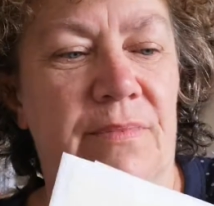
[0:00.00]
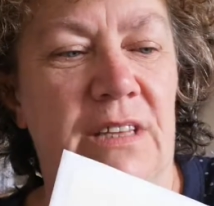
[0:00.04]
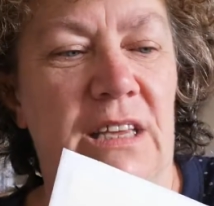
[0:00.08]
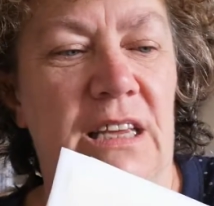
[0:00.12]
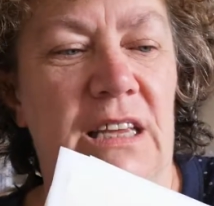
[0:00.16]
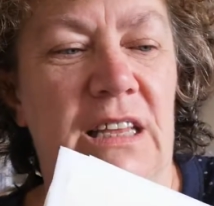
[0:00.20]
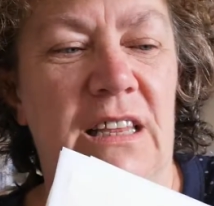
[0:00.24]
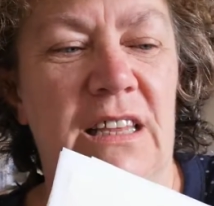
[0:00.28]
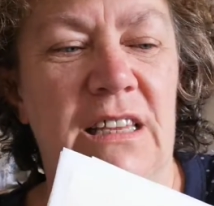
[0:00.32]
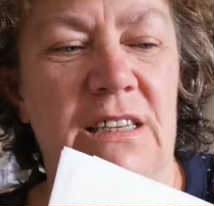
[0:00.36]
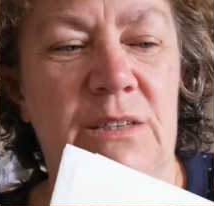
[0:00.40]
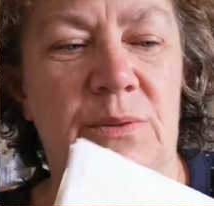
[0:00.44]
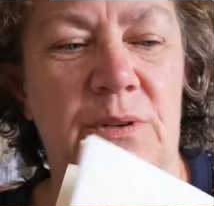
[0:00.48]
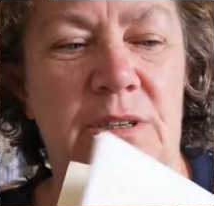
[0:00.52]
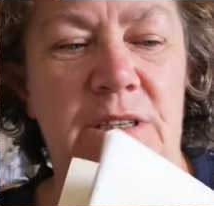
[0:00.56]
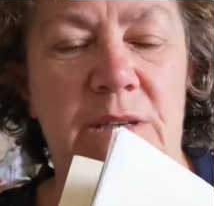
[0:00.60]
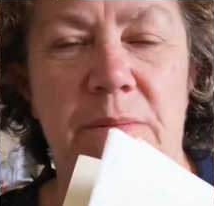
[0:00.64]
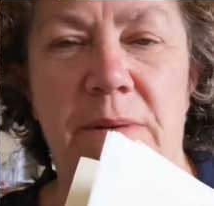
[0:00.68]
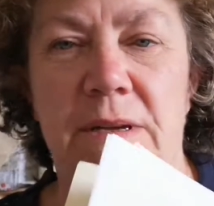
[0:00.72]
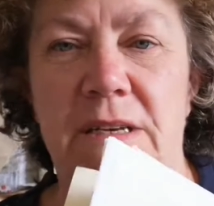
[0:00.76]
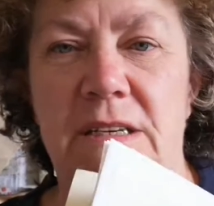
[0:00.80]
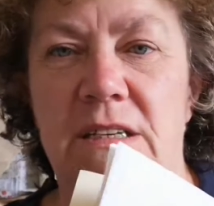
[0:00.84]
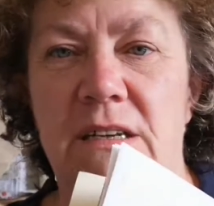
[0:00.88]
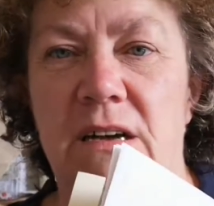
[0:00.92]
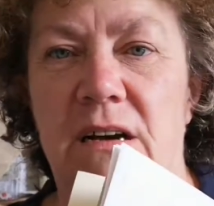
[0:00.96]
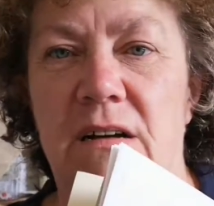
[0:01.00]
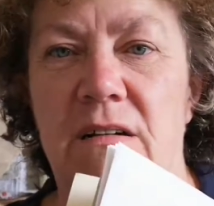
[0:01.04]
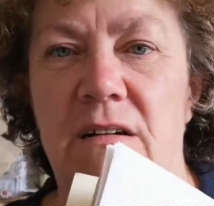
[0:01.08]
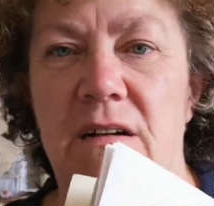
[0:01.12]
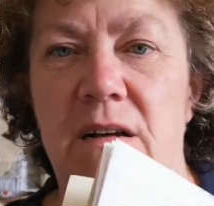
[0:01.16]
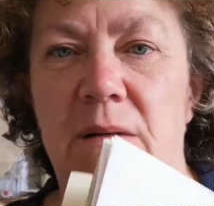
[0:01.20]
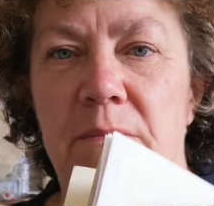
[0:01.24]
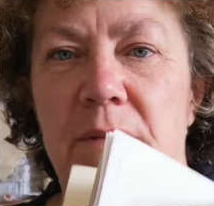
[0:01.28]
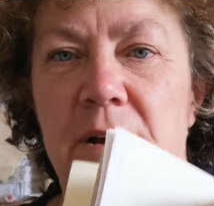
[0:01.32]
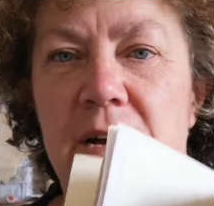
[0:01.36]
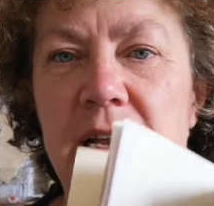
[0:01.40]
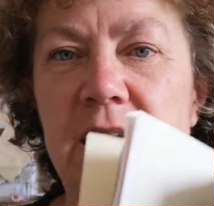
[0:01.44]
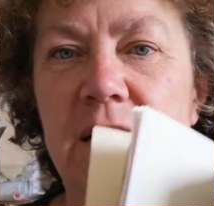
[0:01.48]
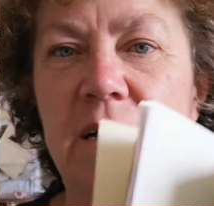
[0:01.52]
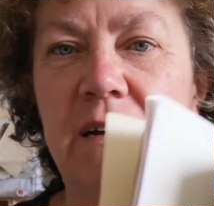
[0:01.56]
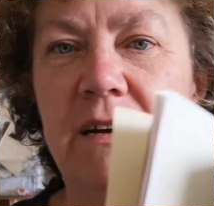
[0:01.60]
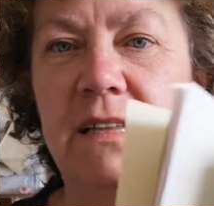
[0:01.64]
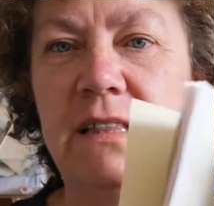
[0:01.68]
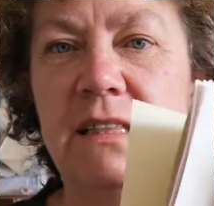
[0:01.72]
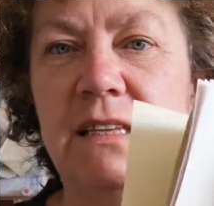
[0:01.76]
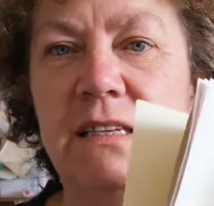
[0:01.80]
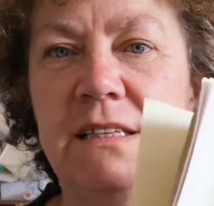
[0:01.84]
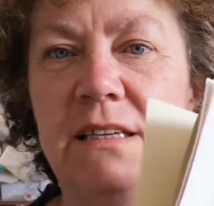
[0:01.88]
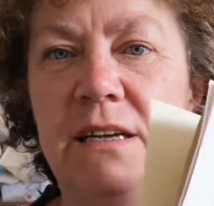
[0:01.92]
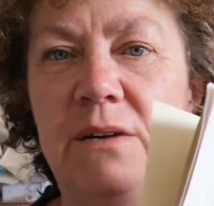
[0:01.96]
yeah, this one's a bit dark. I might
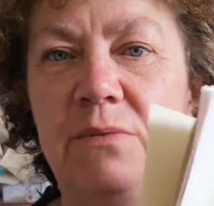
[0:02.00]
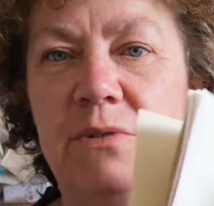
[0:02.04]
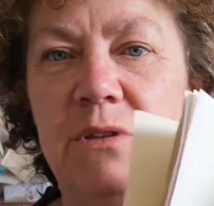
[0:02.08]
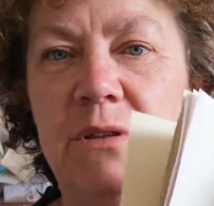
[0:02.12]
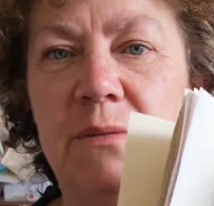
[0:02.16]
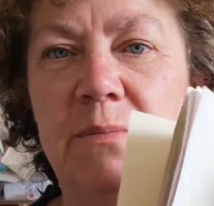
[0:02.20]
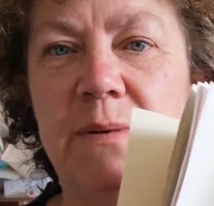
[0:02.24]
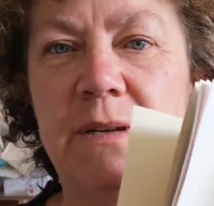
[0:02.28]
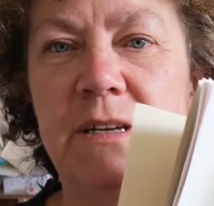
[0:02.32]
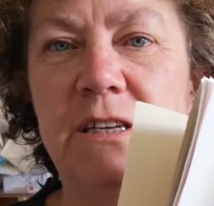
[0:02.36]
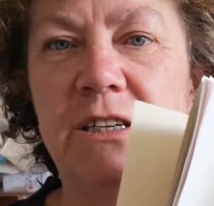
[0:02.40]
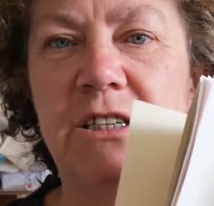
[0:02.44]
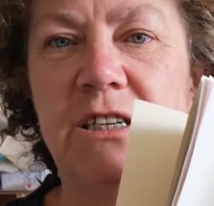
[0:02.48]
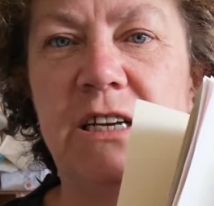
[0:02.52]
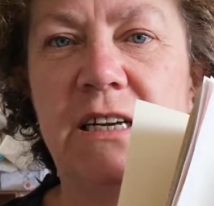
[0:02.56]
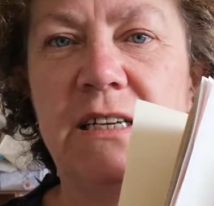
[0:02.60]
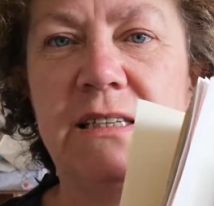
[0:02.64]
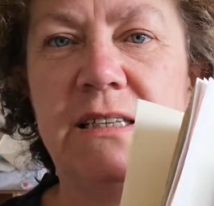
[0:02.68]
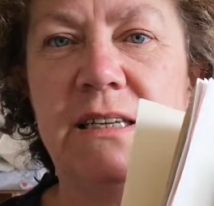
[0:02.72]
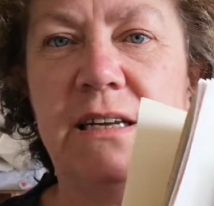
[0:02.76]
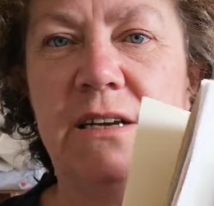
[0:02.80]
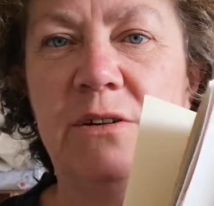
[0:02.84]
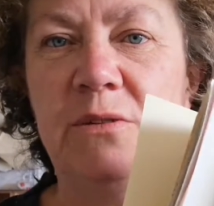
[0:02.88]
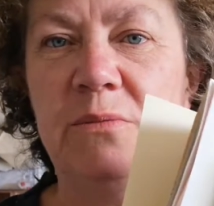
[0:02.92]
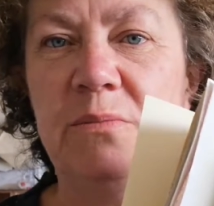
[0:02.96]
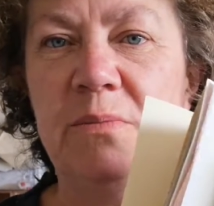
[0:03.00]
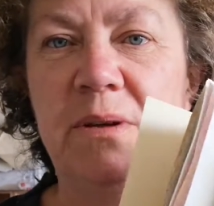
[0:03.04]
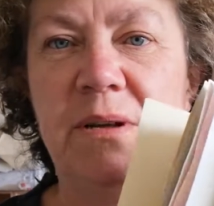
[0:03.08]
lighten this up with a bit of gesso,